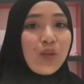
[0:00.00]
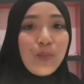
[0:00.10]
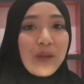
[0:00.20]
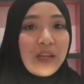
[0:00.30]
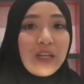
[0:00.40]
you
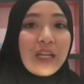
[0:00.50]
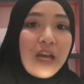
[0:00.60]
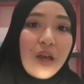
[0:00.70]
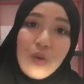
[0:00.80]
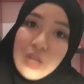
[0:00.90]
blend it
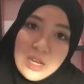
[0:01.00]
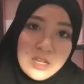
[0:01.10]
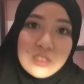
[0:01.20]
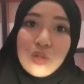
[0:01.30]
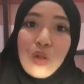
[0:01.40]
out
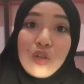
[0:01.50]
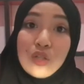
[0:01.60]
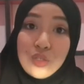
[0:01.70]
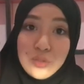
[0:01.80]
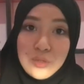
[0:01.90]
and it's all
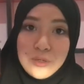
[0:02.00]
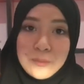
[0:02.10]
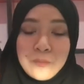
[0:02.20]
good,